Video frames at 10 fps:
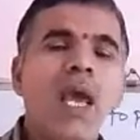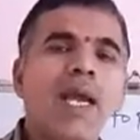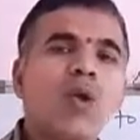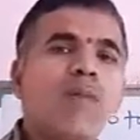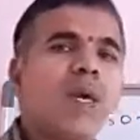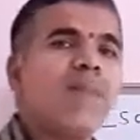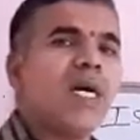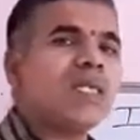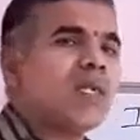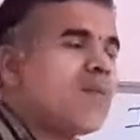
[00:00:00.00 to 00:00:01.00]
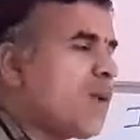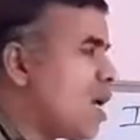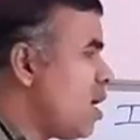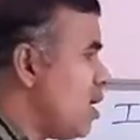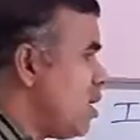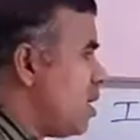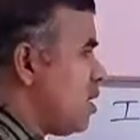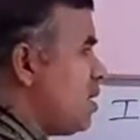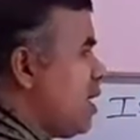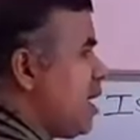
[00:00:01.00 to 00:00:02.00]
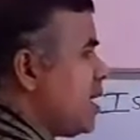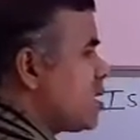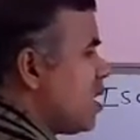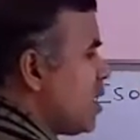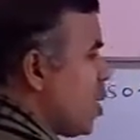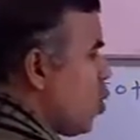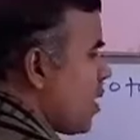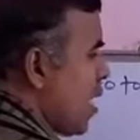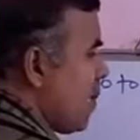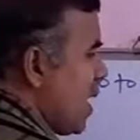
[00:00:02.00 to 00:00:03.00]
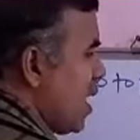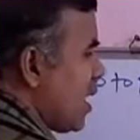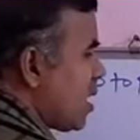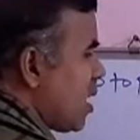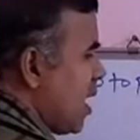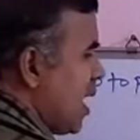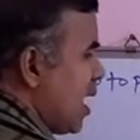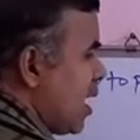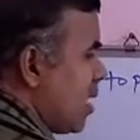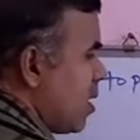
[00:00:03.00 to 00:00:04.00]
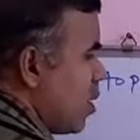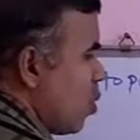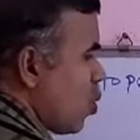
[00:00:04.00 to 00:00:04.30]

Atomic mass number is denoted by letter A.